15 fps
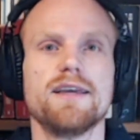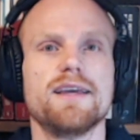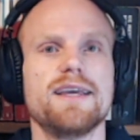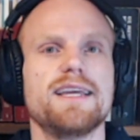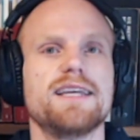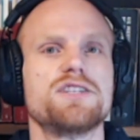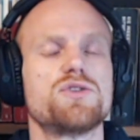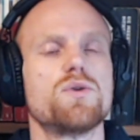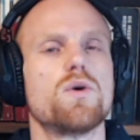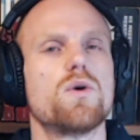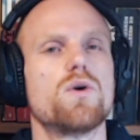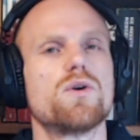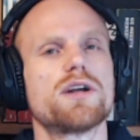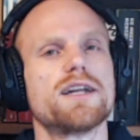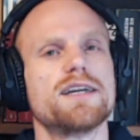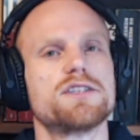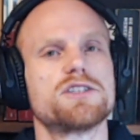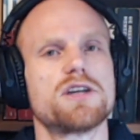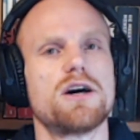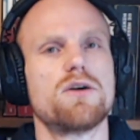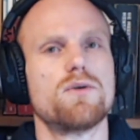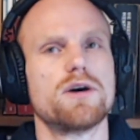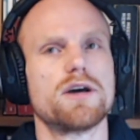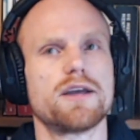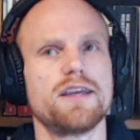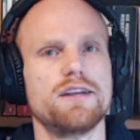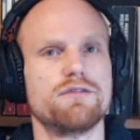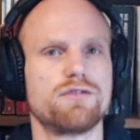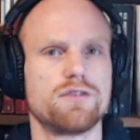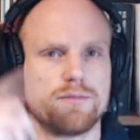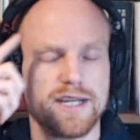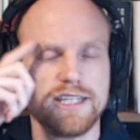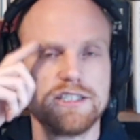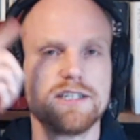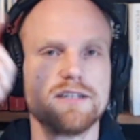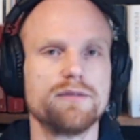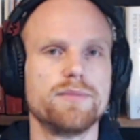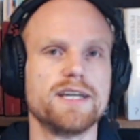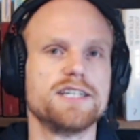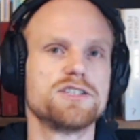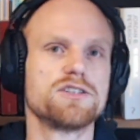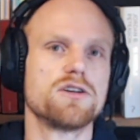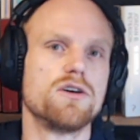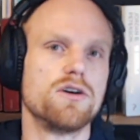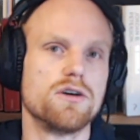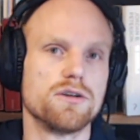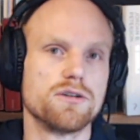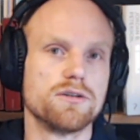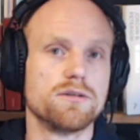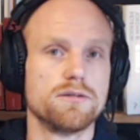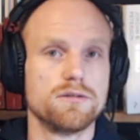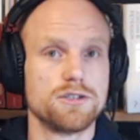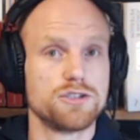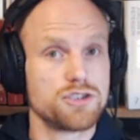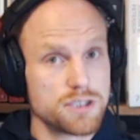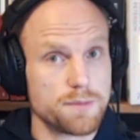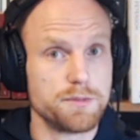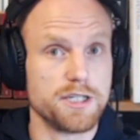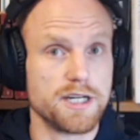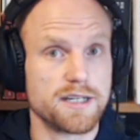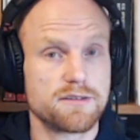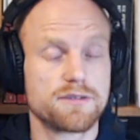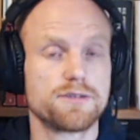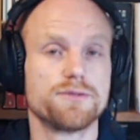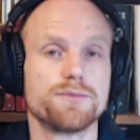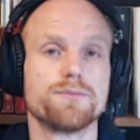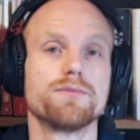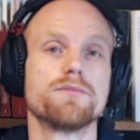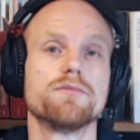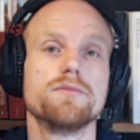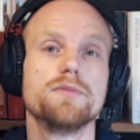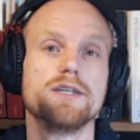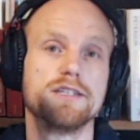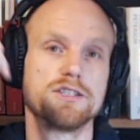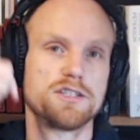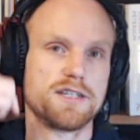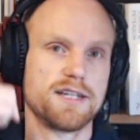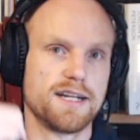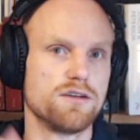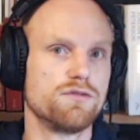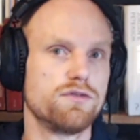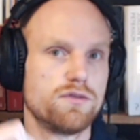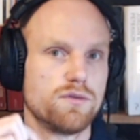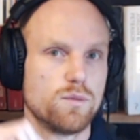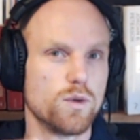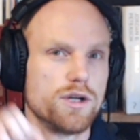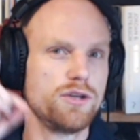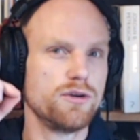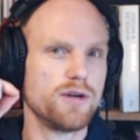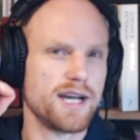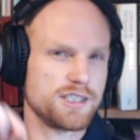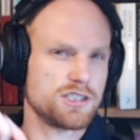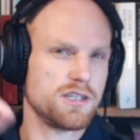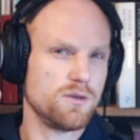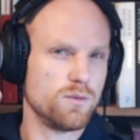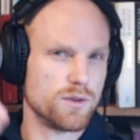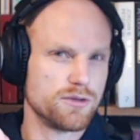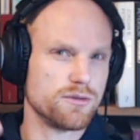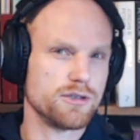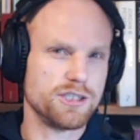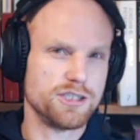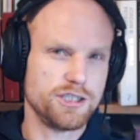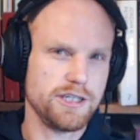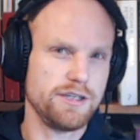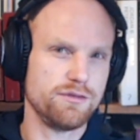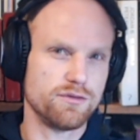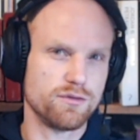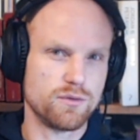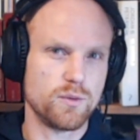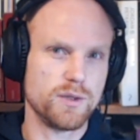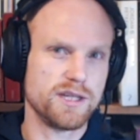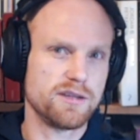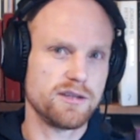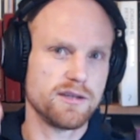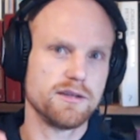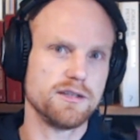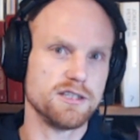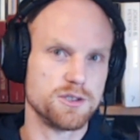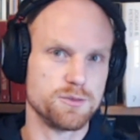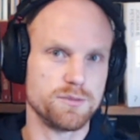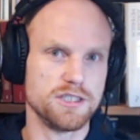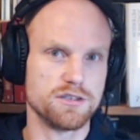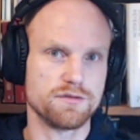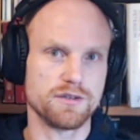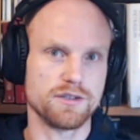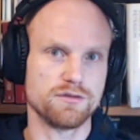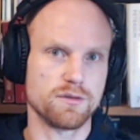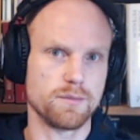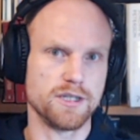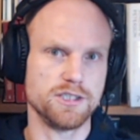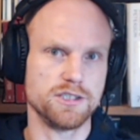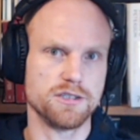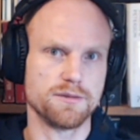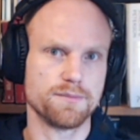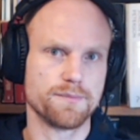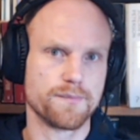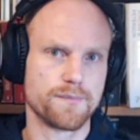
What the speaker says: is to organize our information based on the subject instead of what do you actually want to achieve with this piece of information.